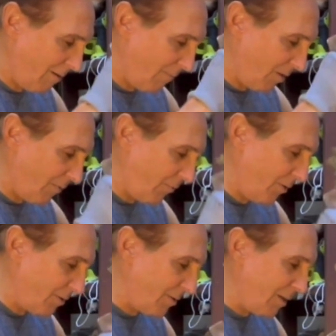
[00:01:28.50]
if
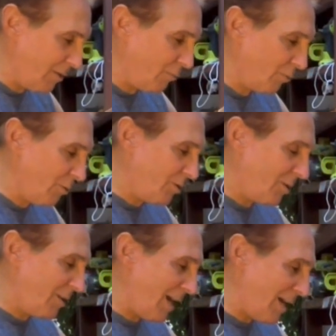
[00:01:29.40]
there's any roots
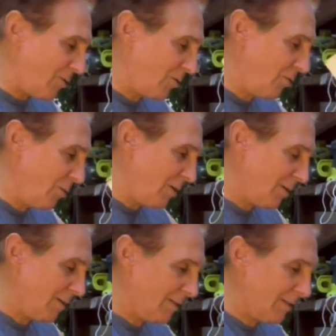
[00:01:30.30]
attached to it,
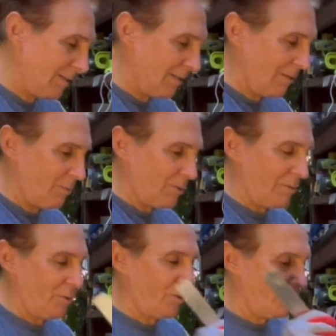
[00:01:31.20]
which
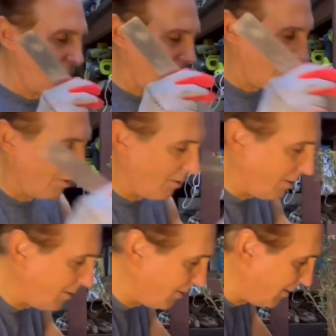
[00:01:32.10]
I'm sure there
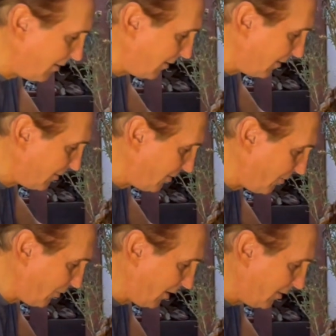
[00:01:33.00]
are. So
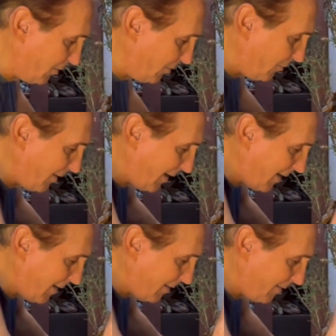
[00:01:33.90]
we're going to do
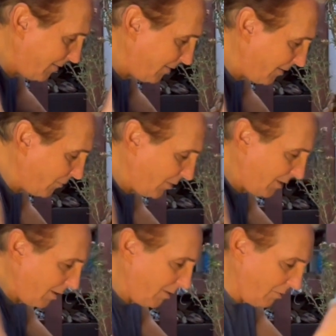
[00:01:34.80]
that. There we
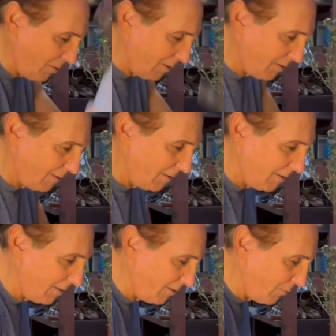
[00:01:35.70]
go.
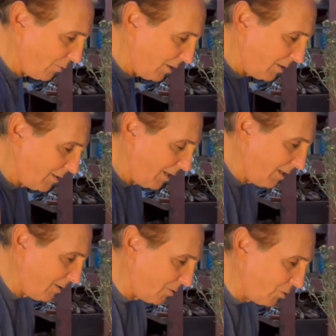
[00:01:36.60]
Then we're going to
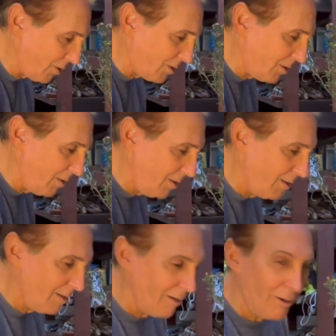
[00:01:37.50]
take the trusty
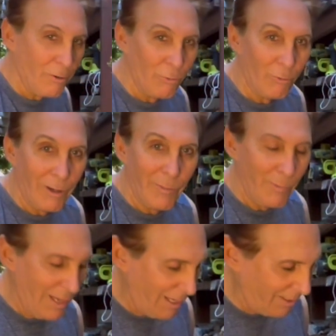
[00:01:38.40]
rubber
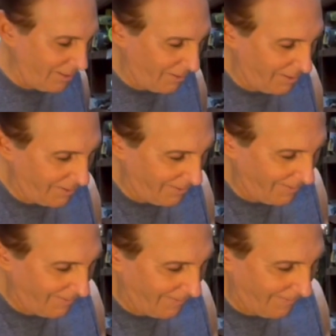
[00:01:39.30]
mallet.
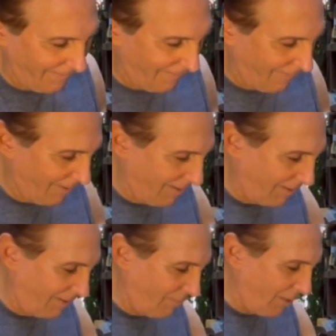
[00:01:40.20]

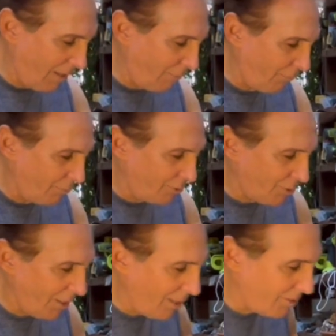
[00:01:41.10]
Give that a few
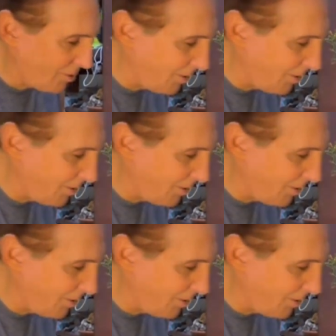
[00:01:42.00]
shots. Little